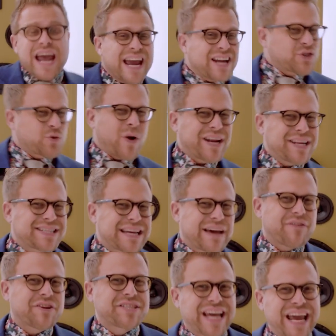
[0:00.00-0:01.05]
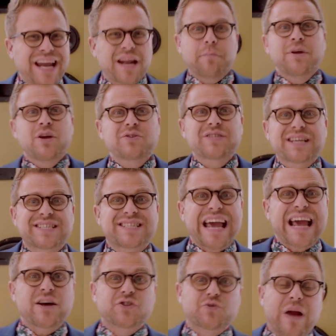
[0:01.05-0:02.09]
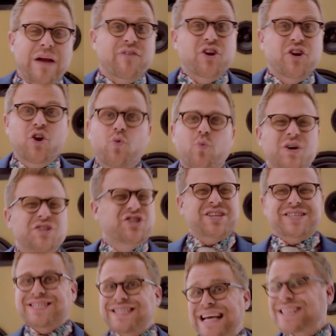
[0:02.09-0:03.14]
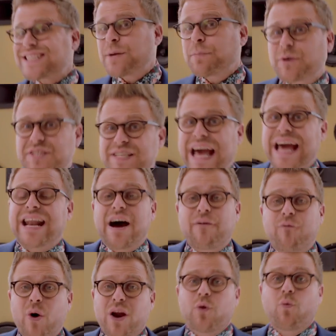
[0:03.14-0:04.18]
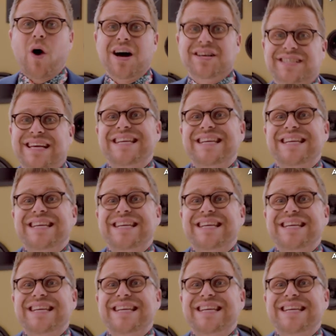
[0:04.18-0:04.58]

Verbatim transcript: In 2017, music sales revenue was just 60% of what it was